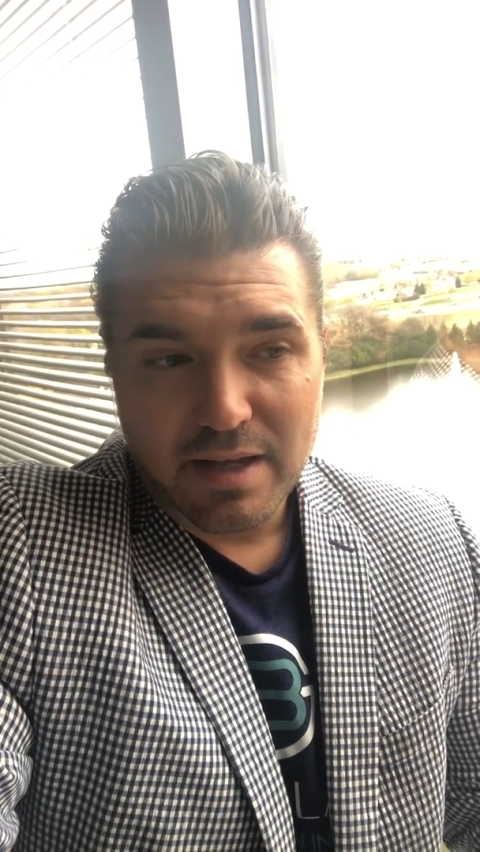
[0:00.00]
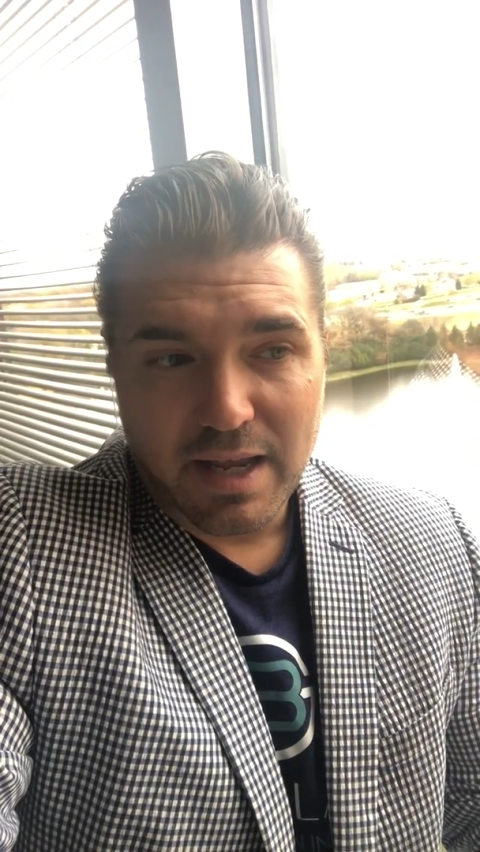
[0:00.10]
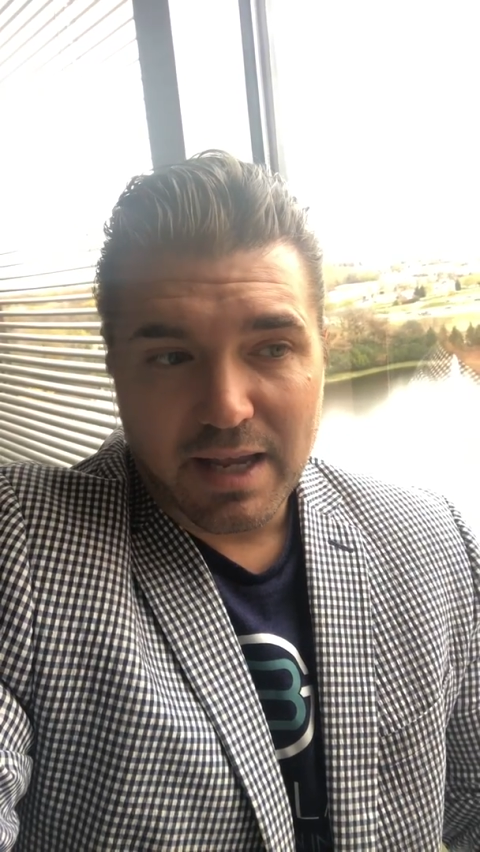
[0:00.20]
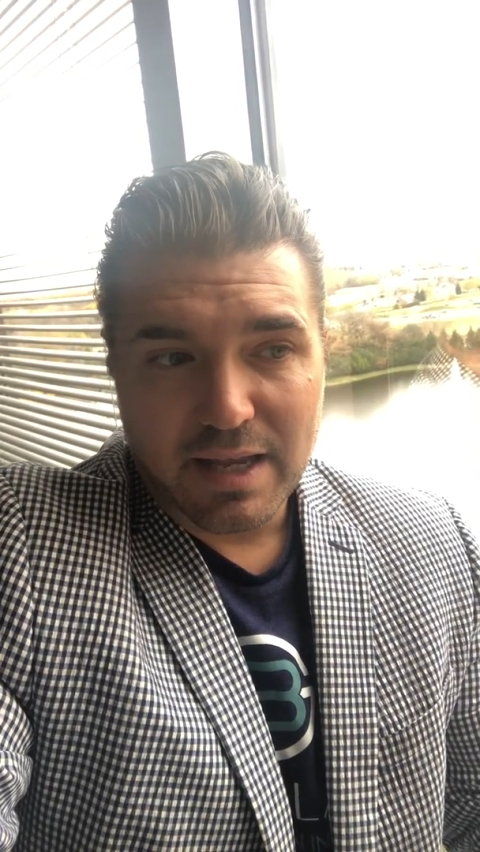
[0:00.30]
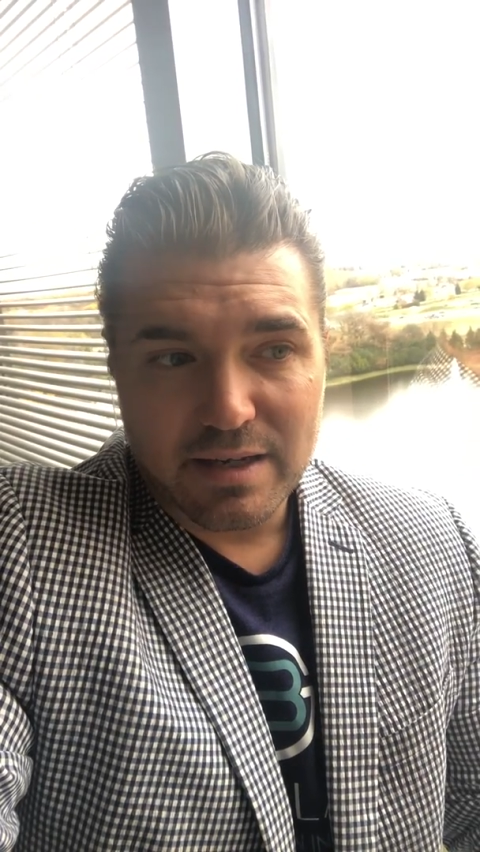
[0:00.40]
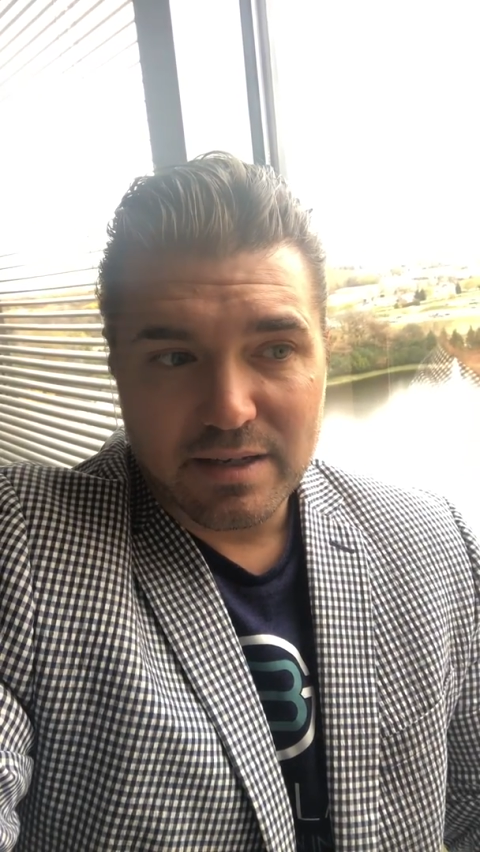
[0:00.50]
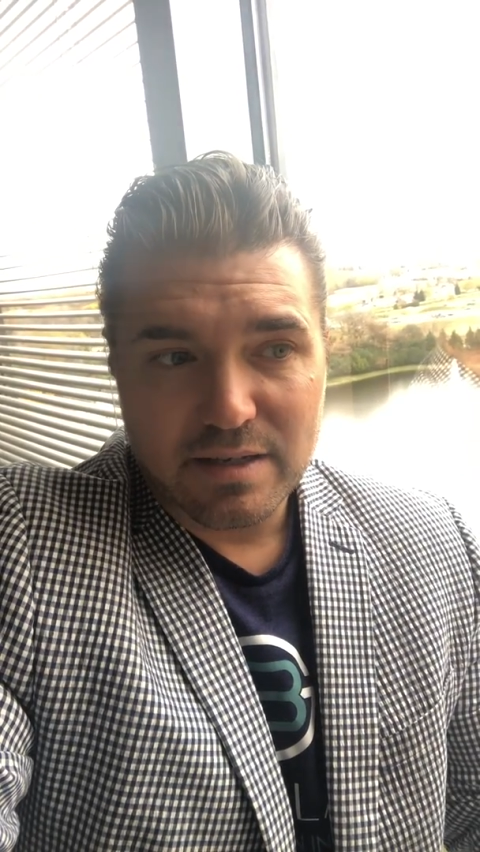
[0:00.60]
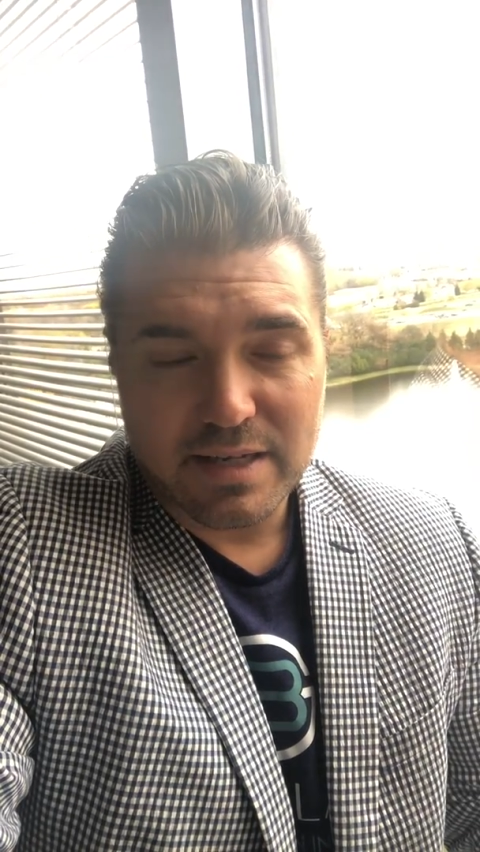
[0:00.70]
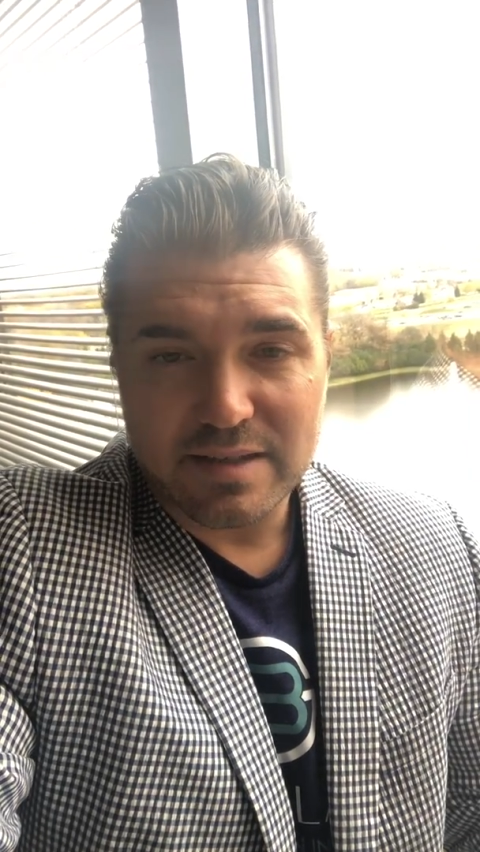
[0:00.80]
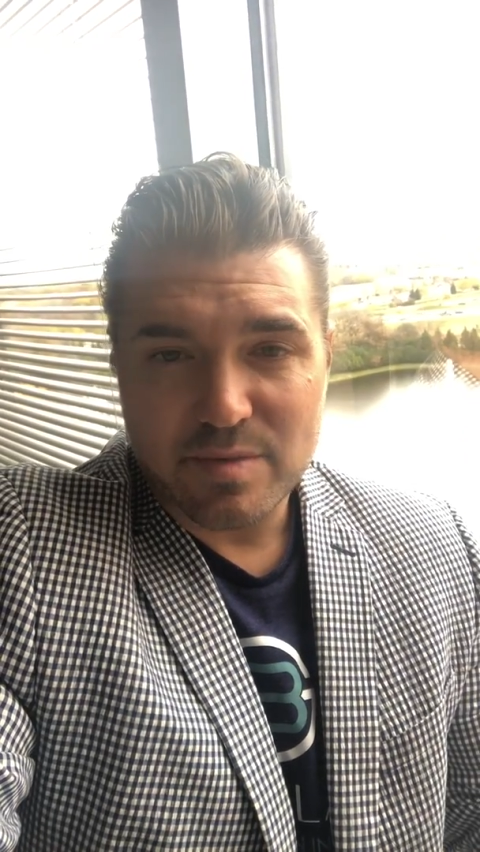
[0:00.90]
And
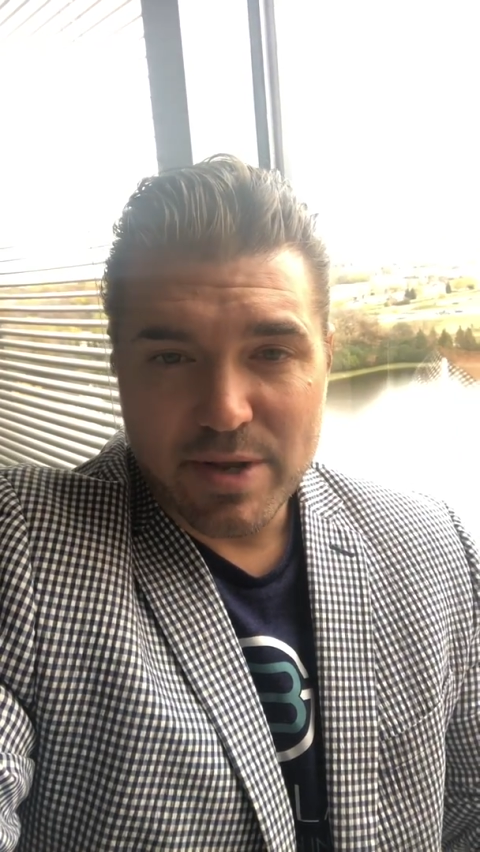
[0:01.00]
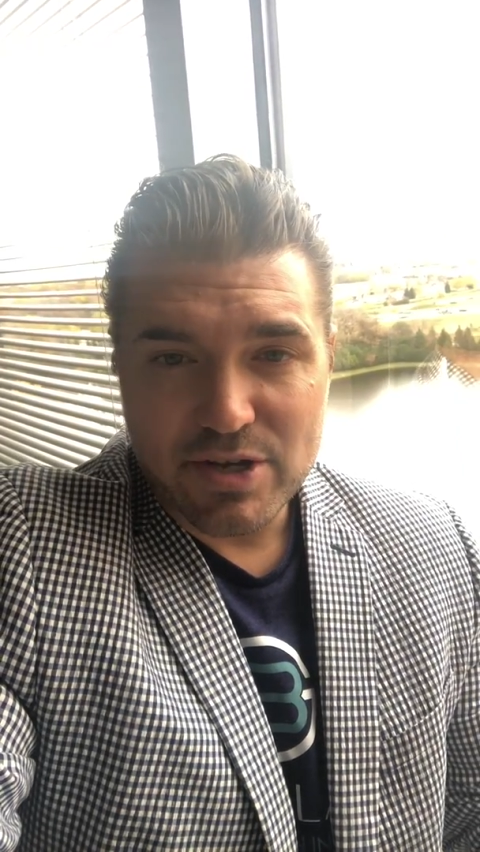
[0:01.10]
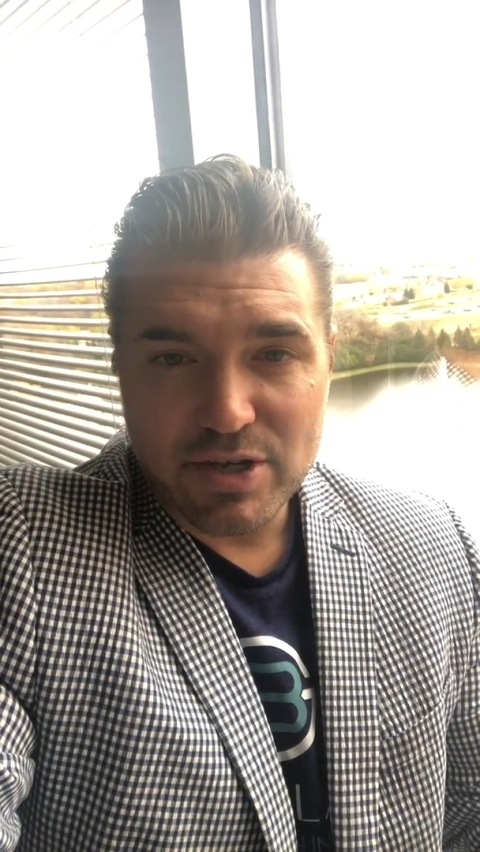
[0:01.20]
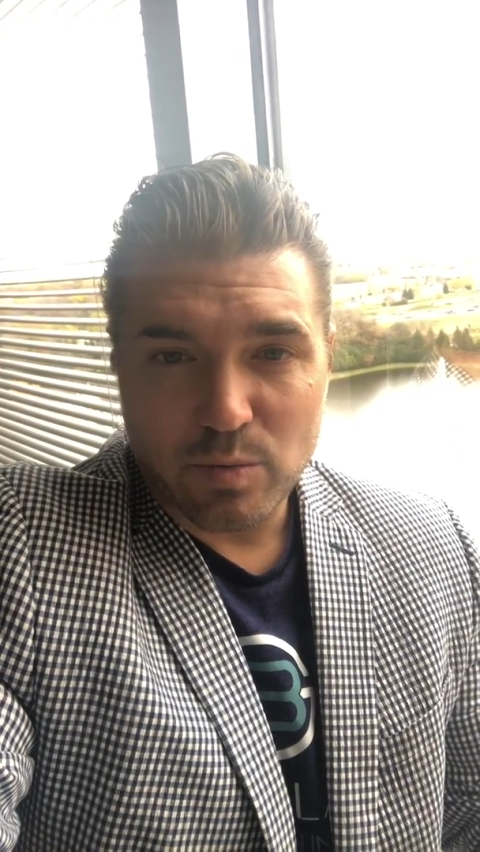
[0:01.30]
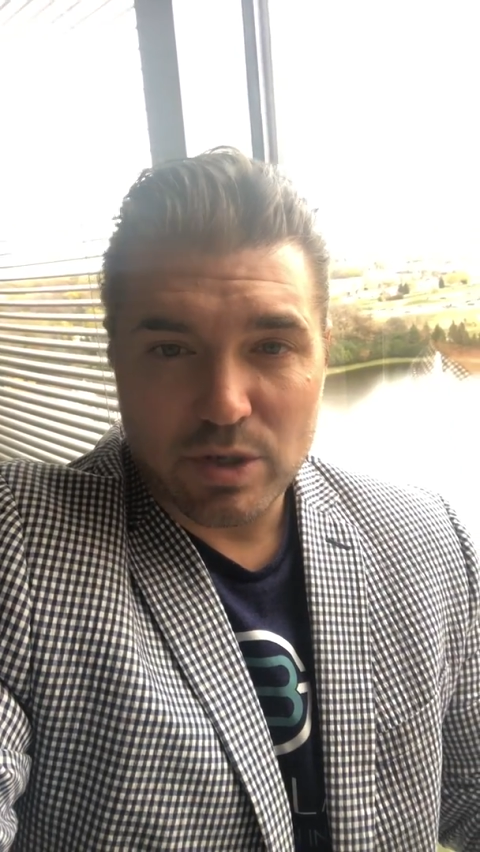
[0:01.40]
not to mention,